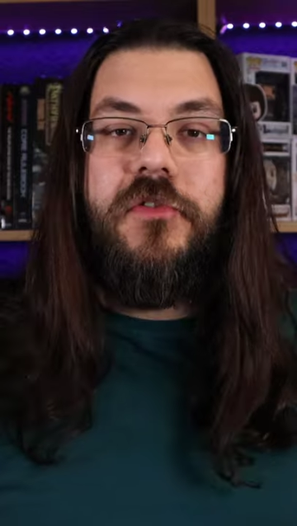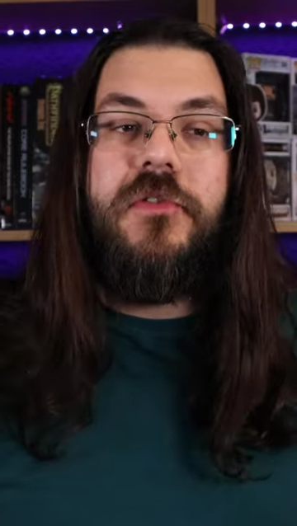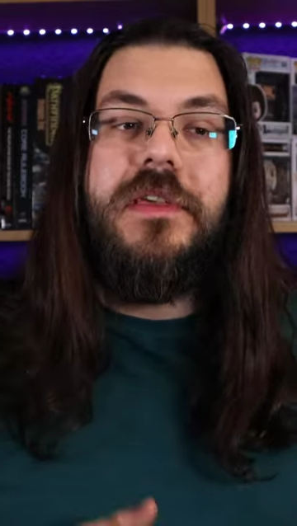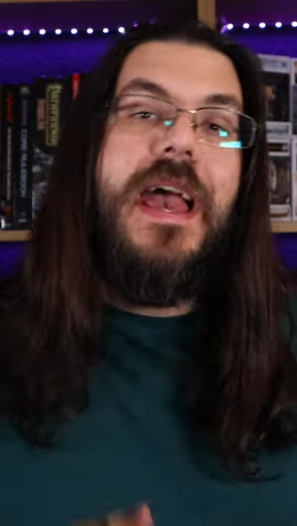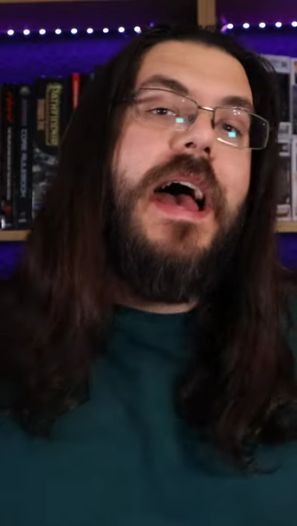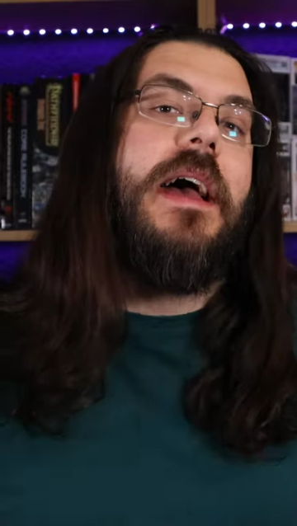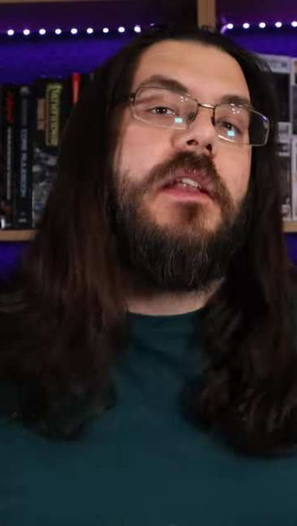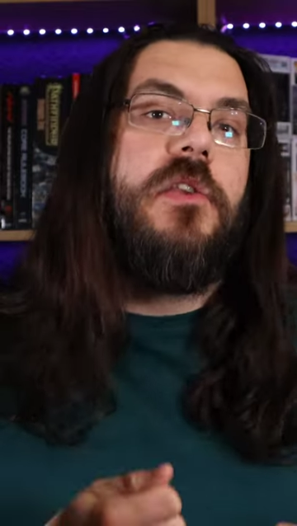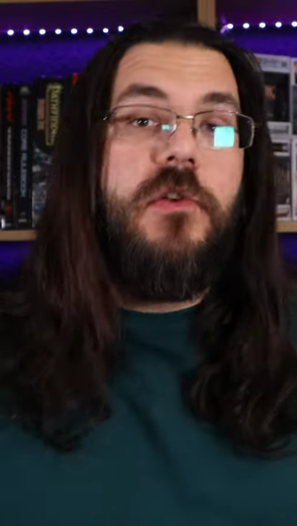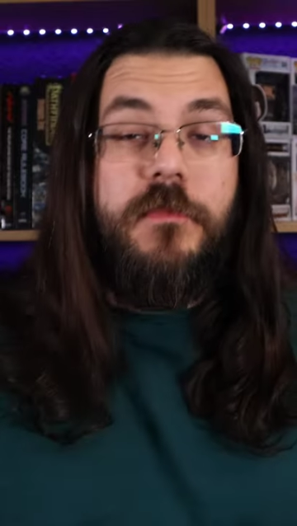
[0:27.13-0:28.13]
get
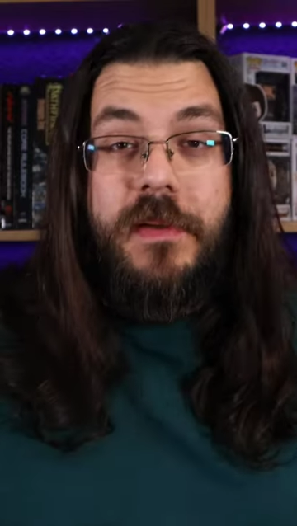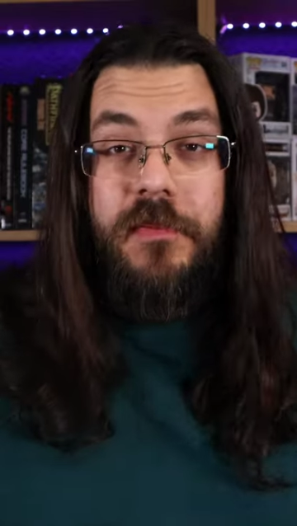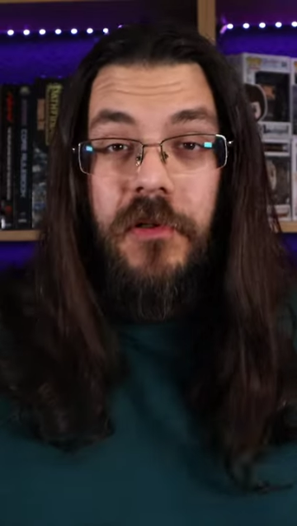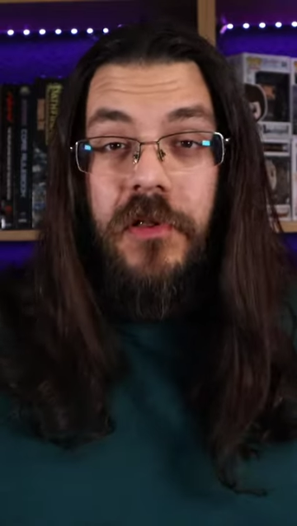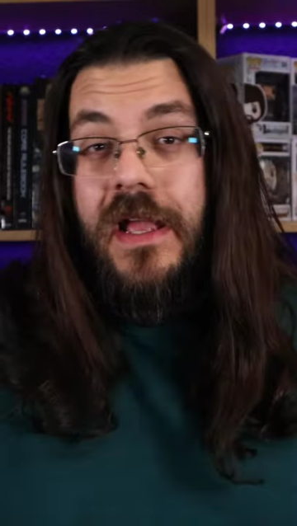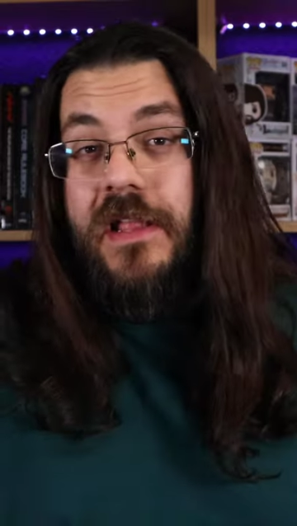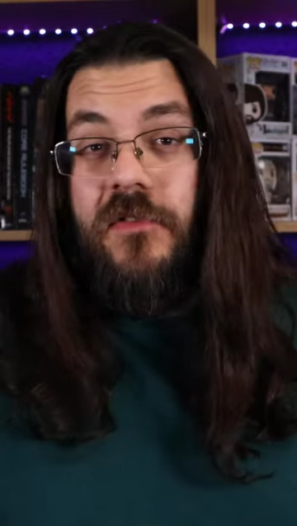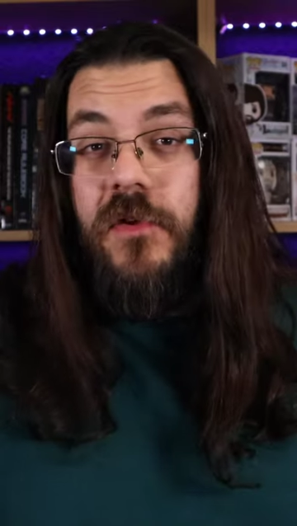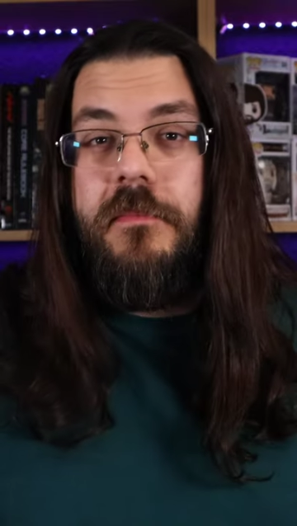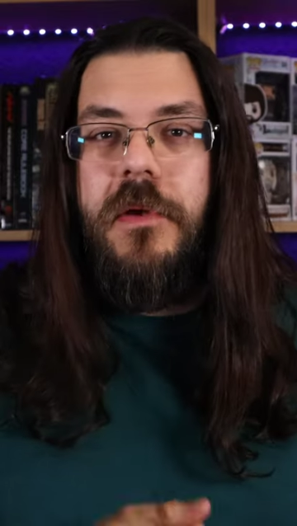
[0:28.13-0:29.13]
new people into
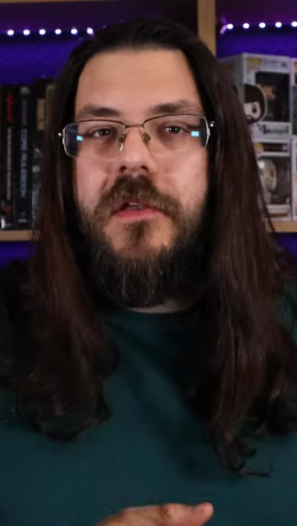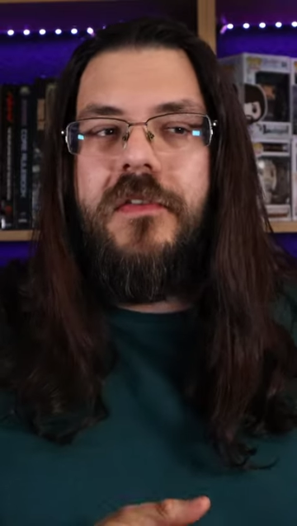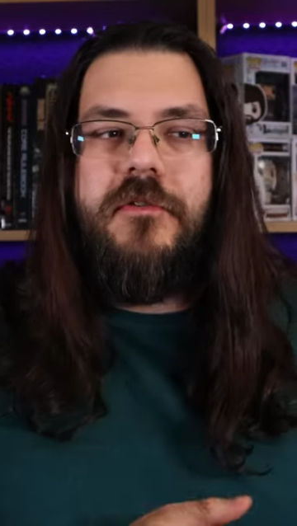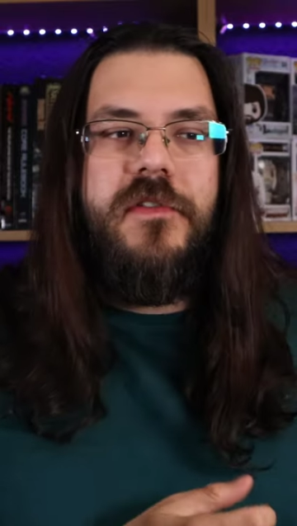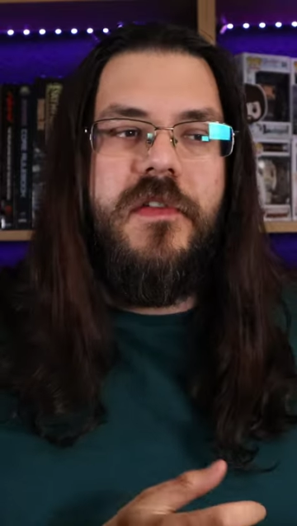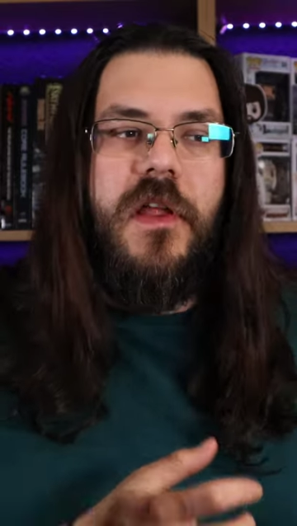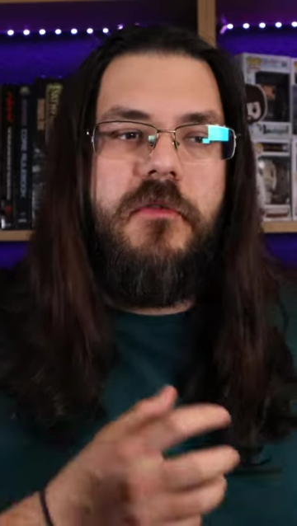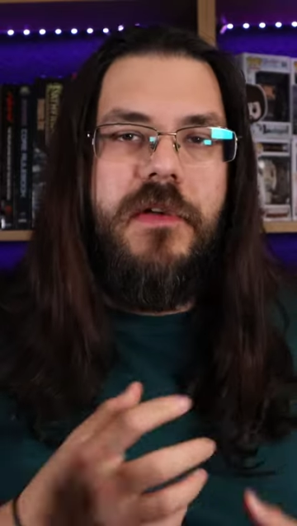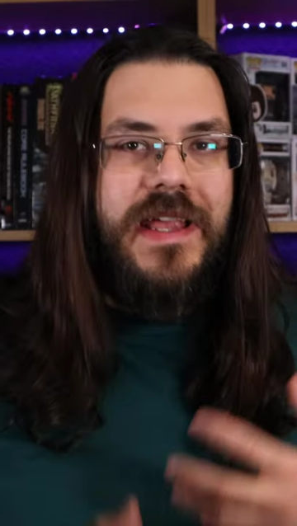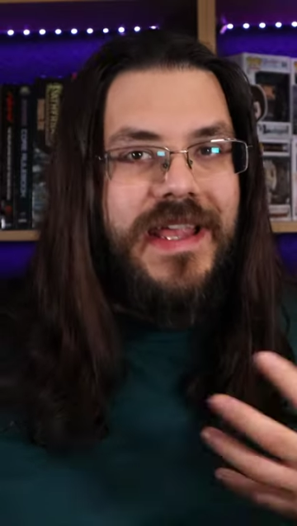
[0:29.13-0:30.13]
it because there isn't a
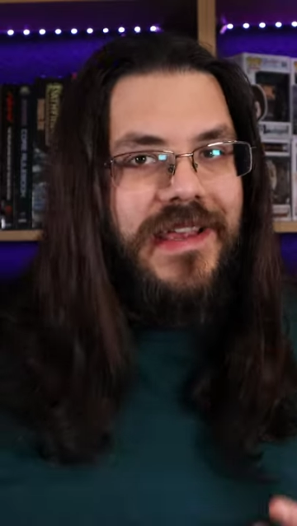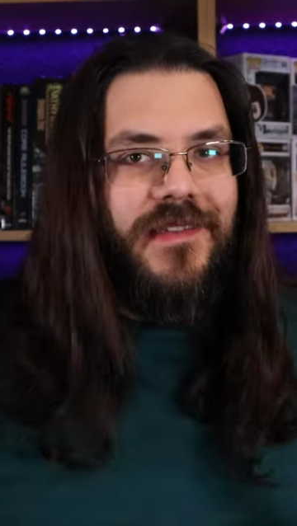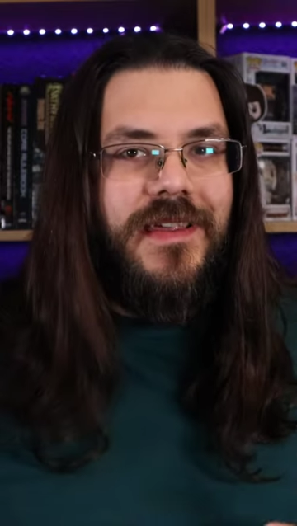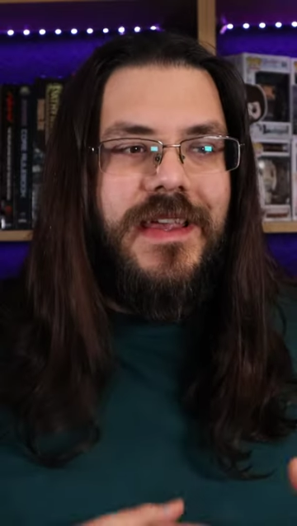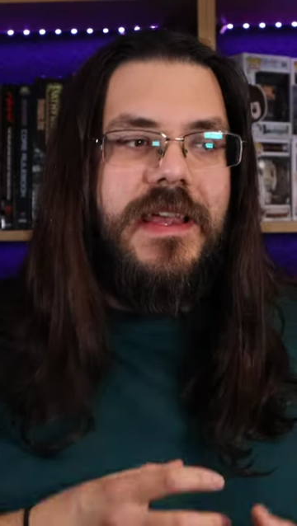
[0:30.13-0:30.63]
really easy